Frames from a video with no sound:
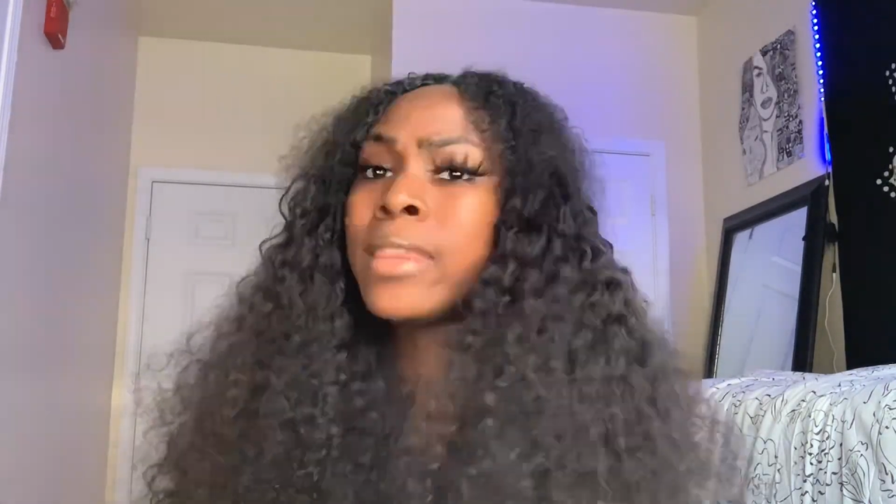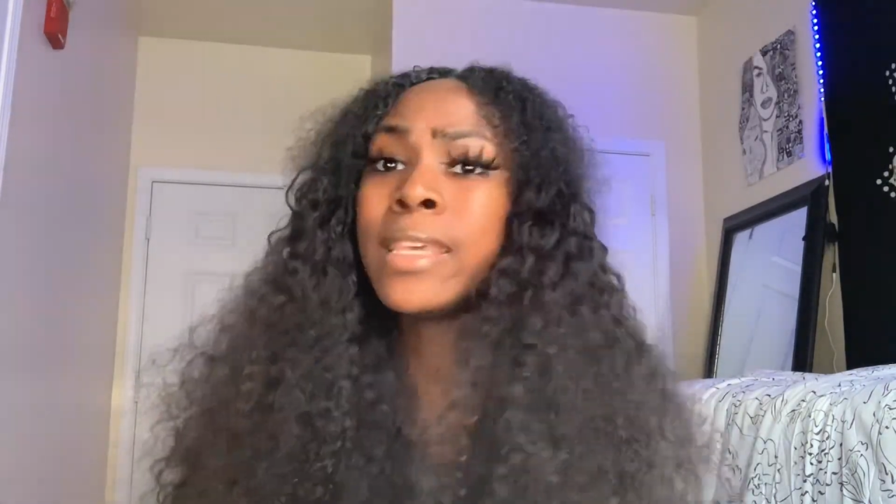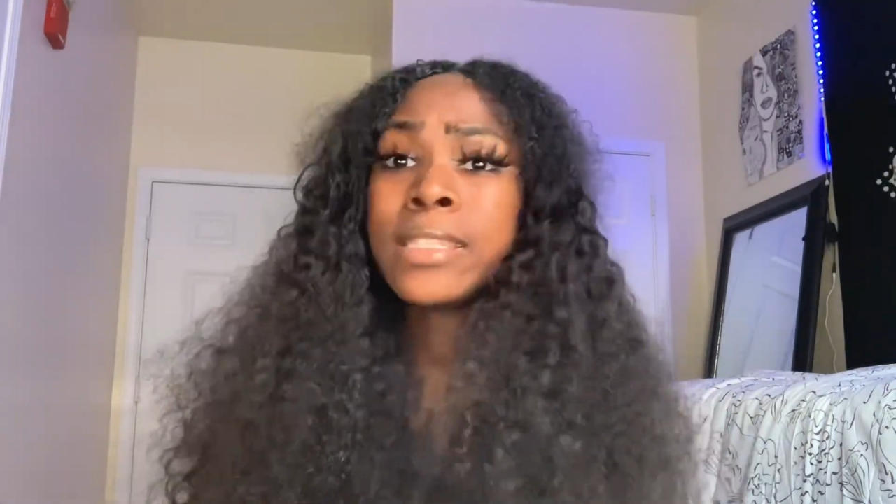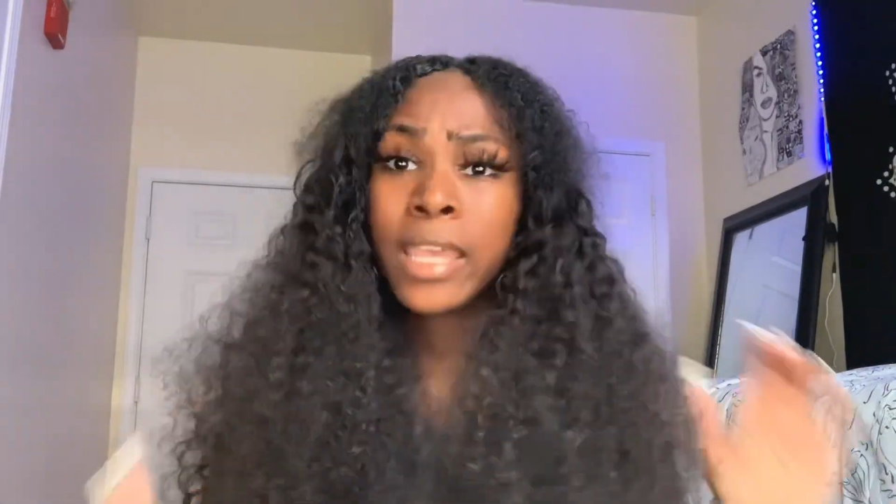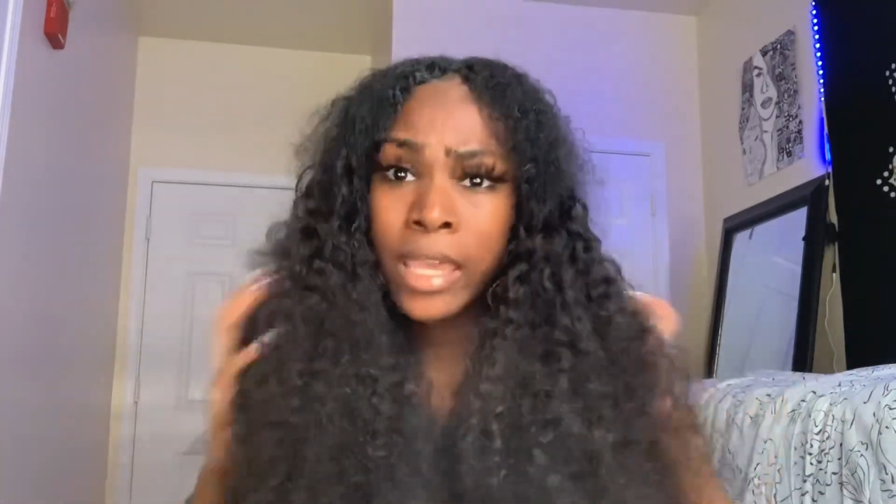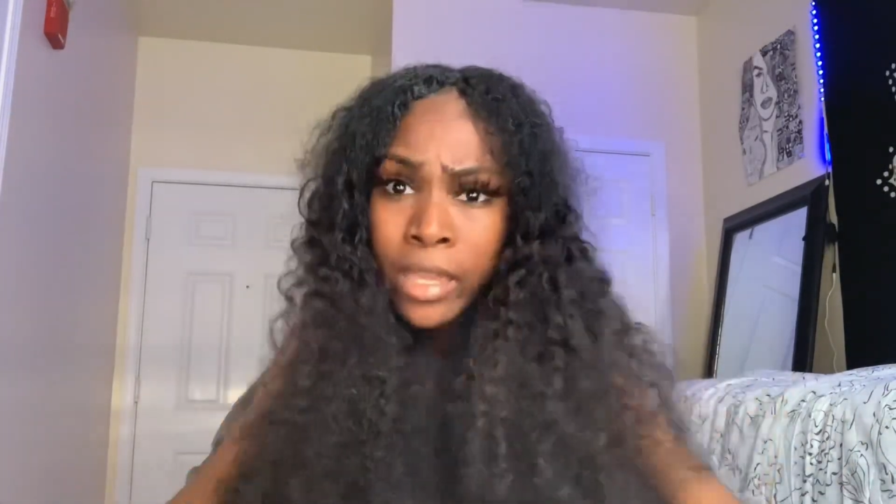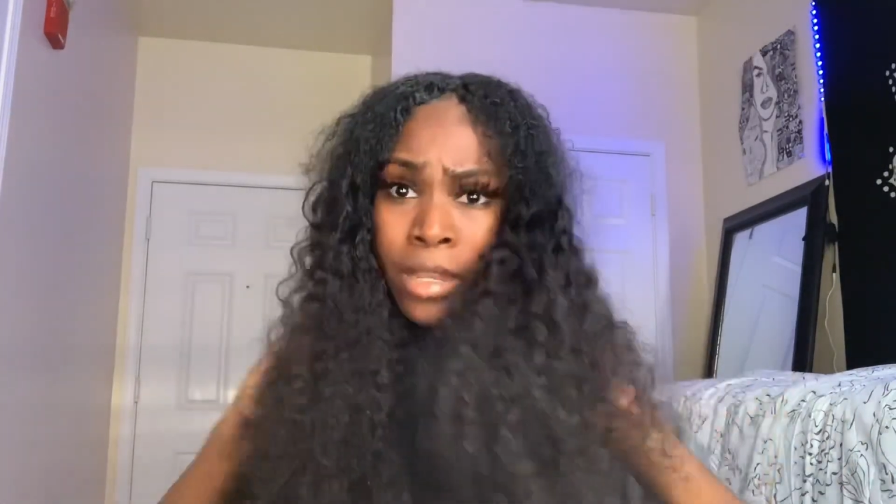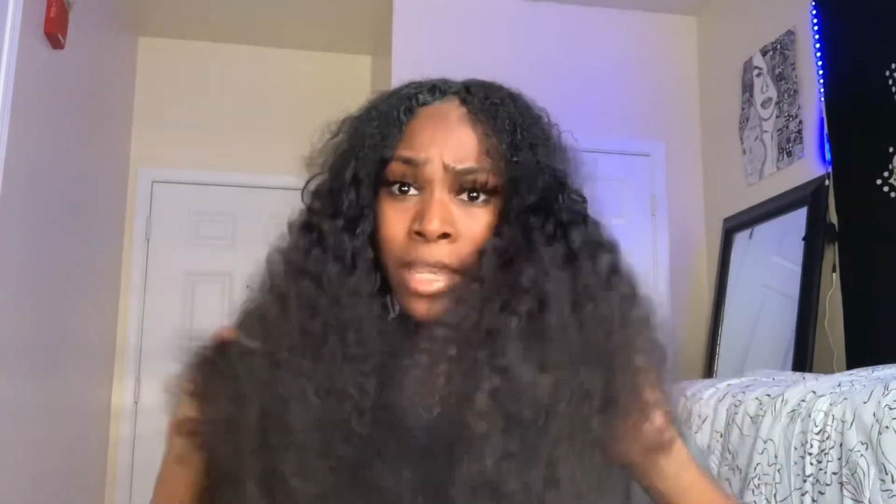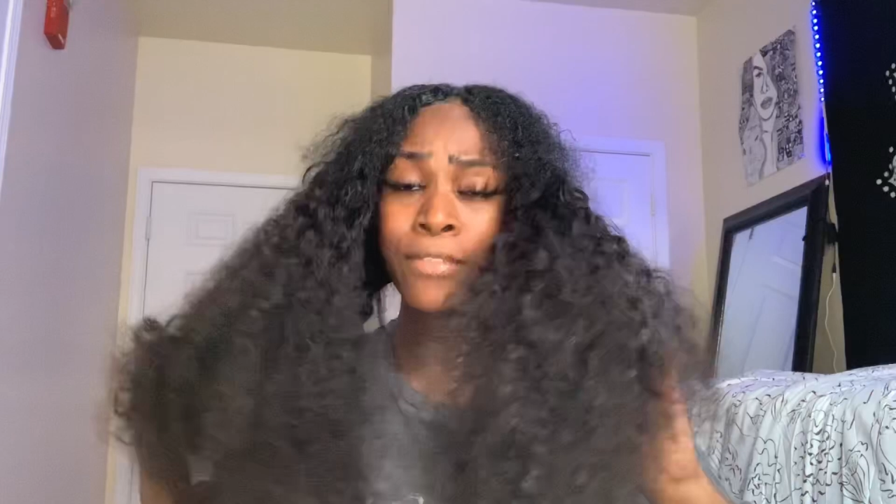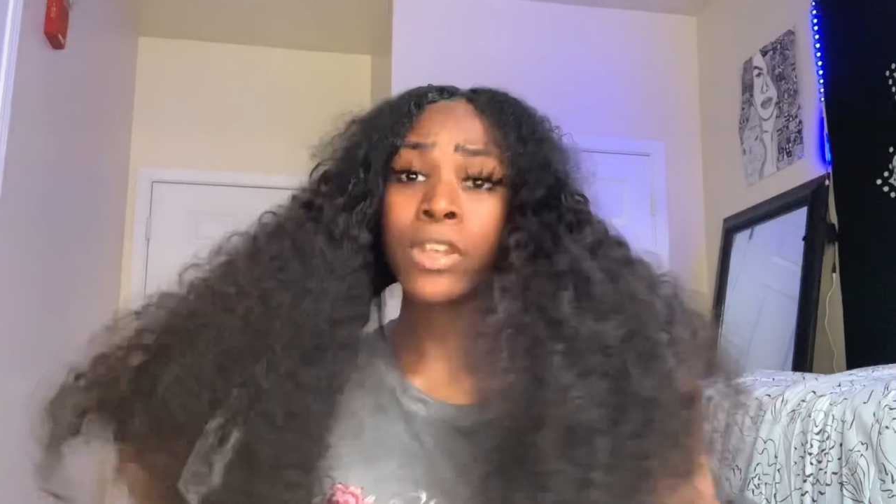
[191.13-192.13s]
This
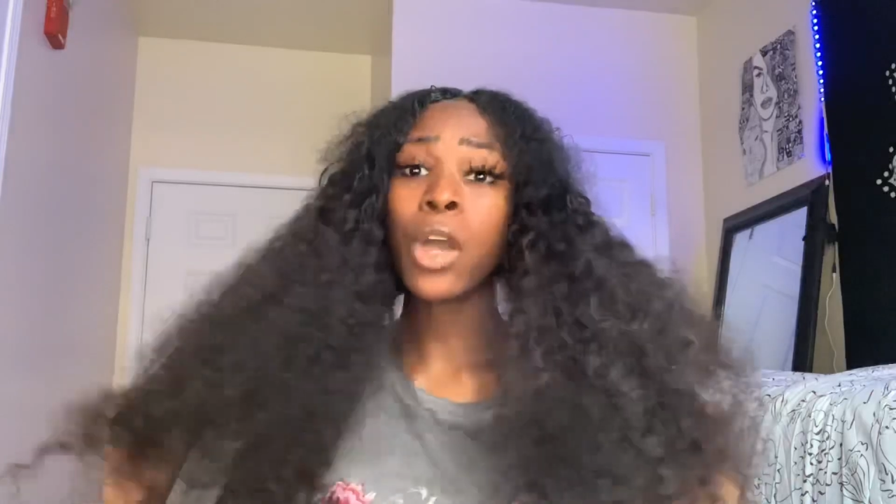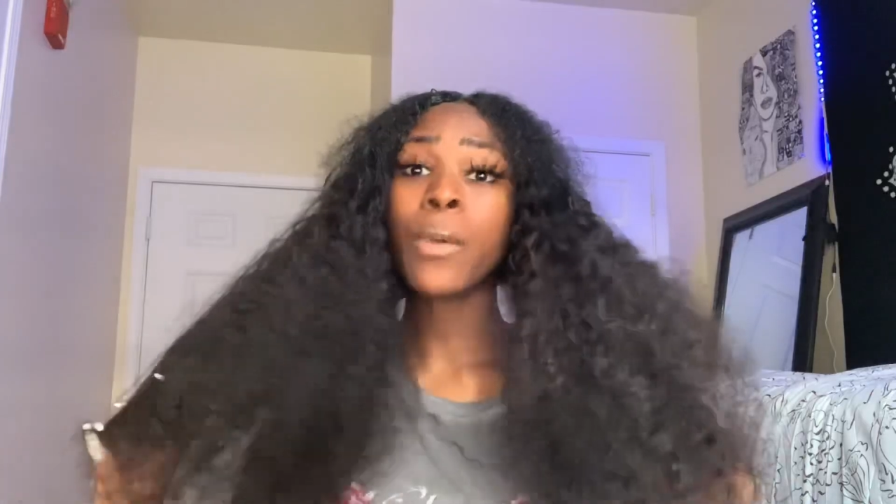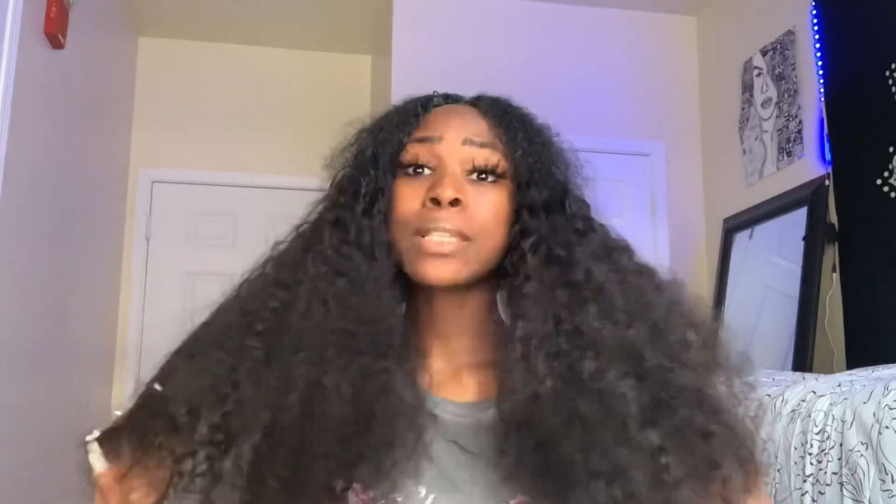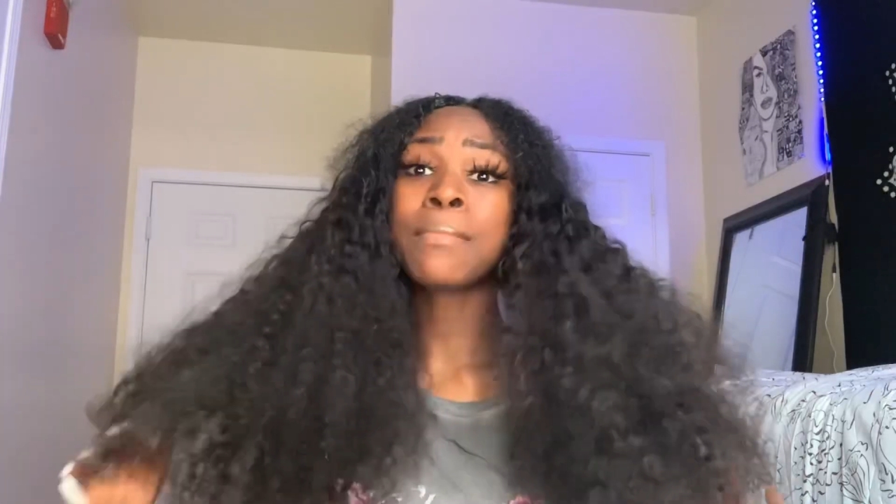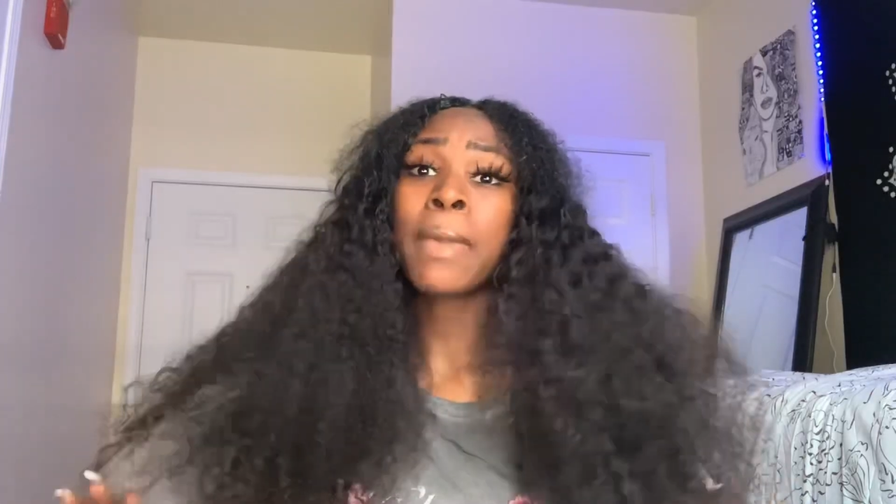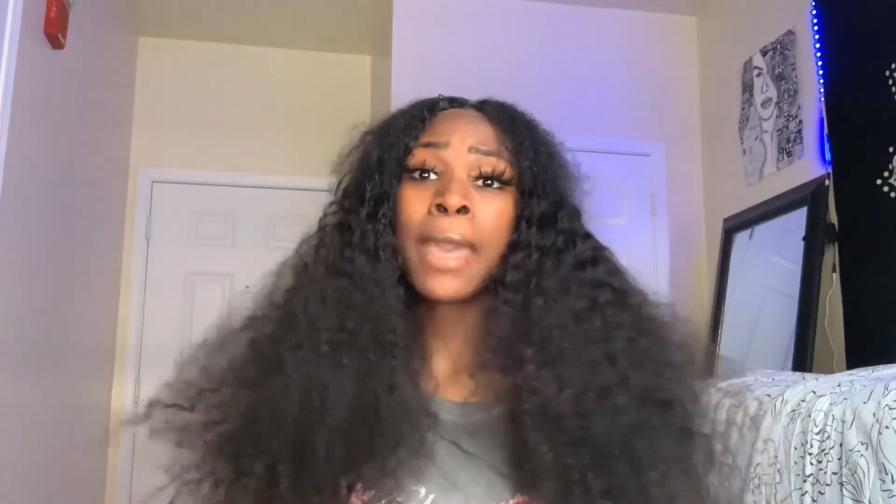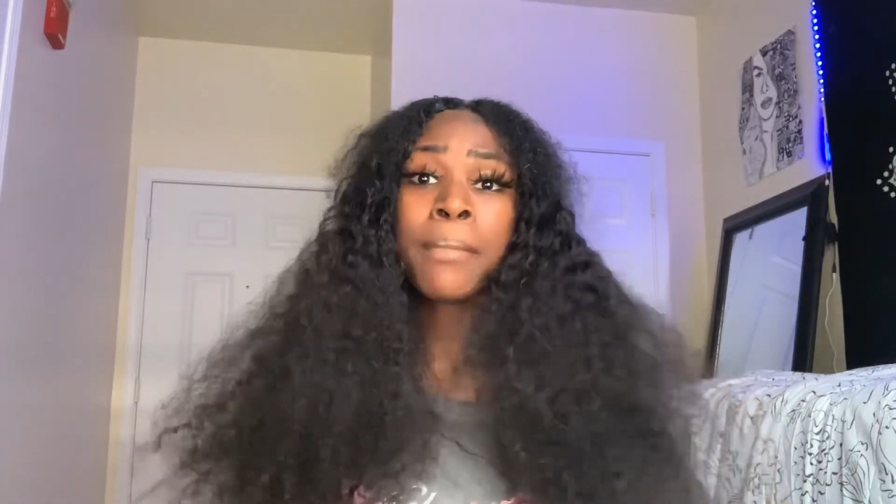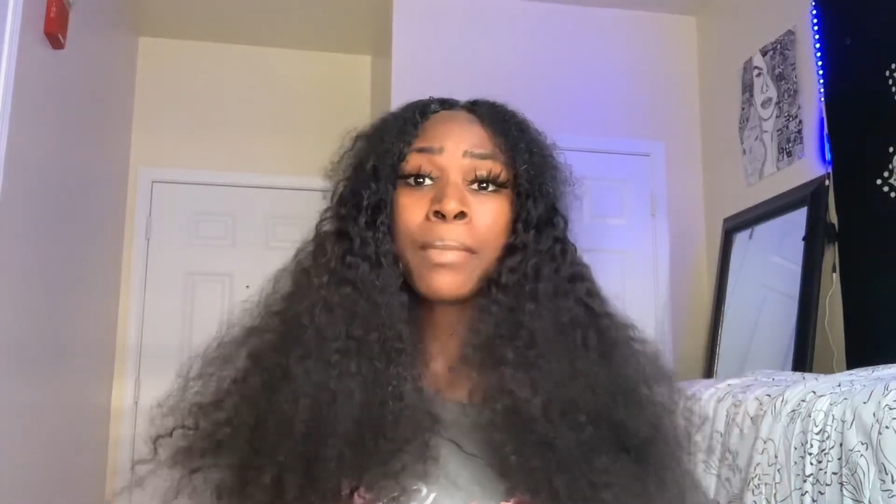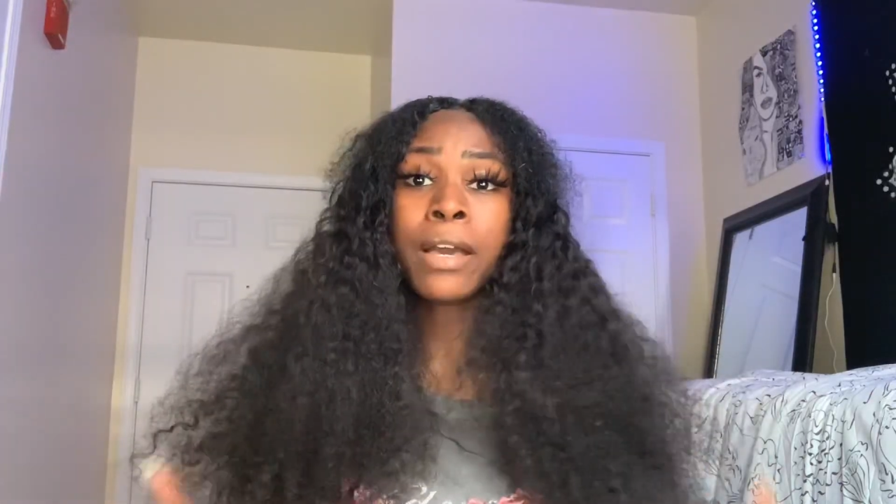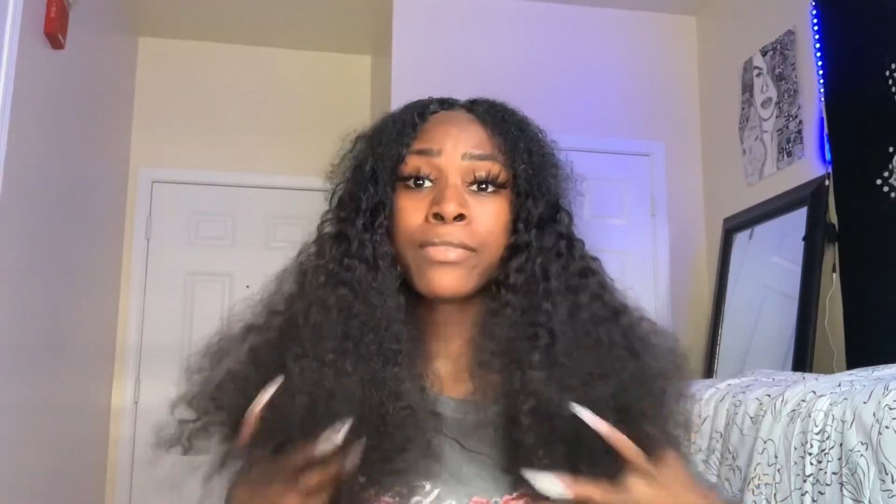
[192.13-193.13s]
hair, even though it's
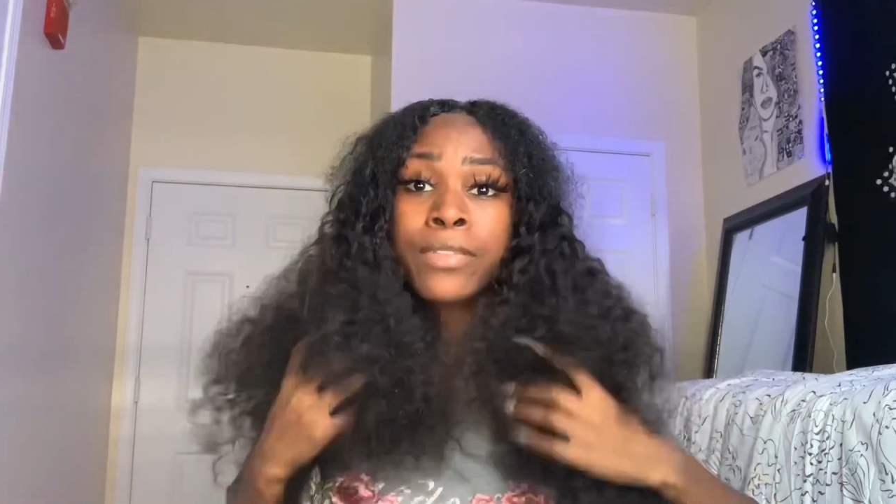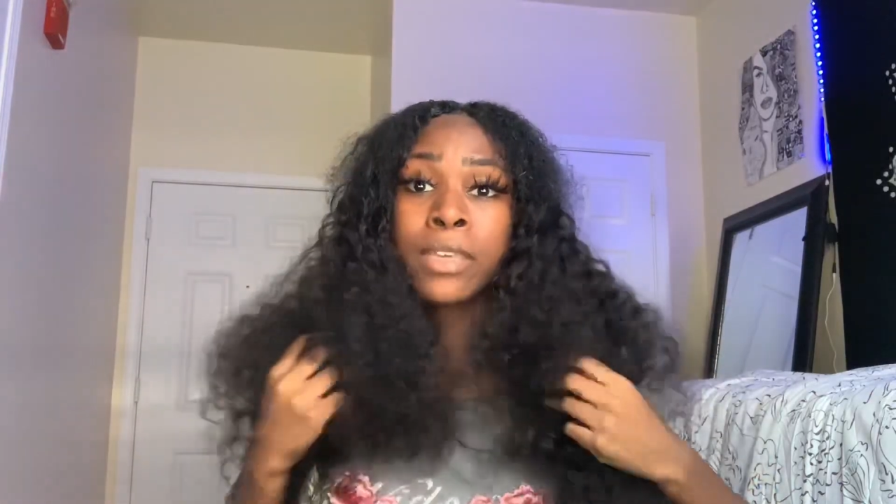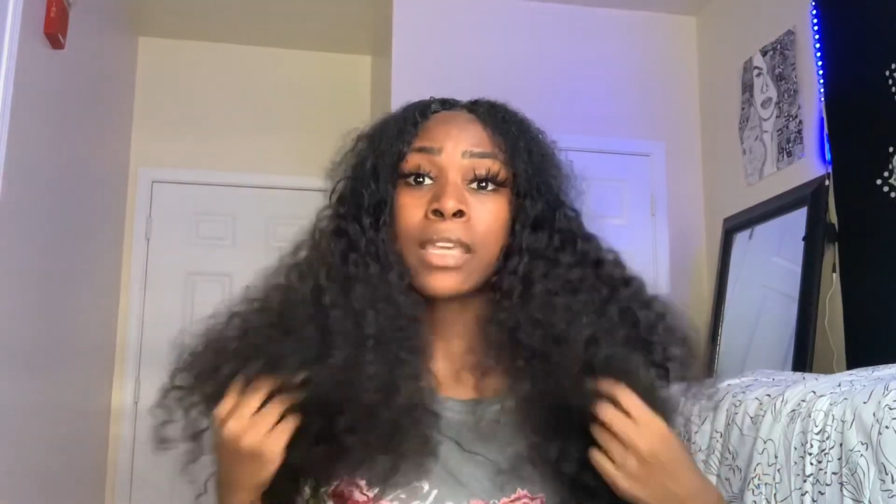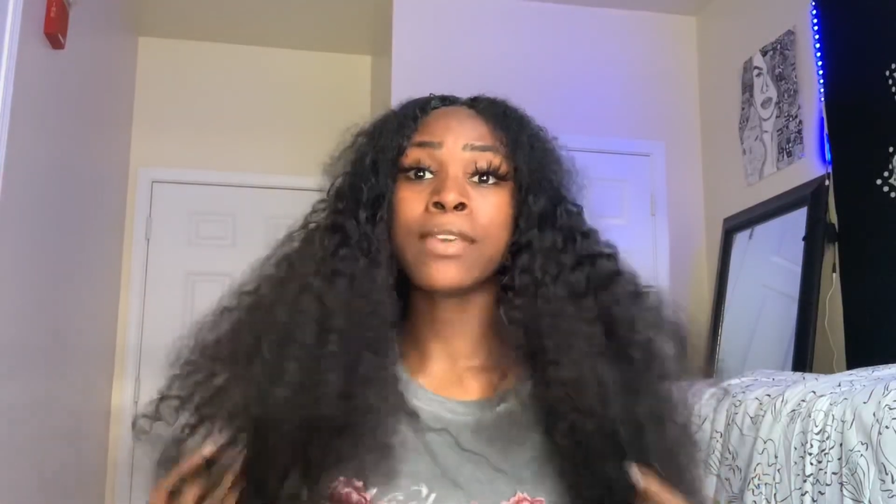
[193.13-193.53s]
mad puffy,